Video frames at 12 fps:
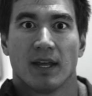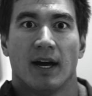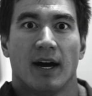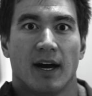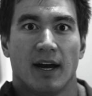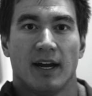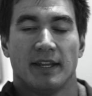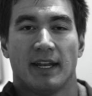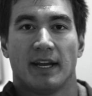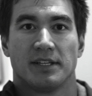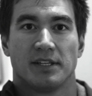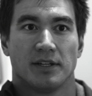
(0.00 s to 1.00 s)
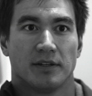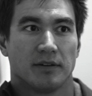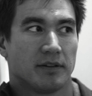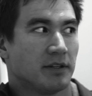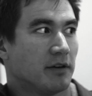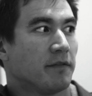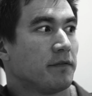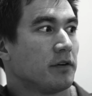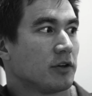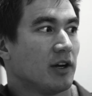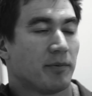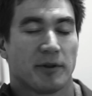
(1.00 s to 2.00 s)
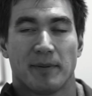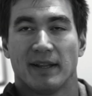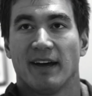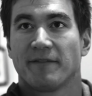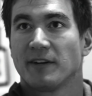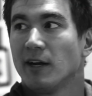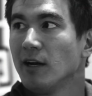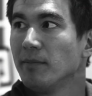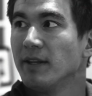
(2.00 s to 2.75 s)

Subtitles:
And then I do full grip with my left arm,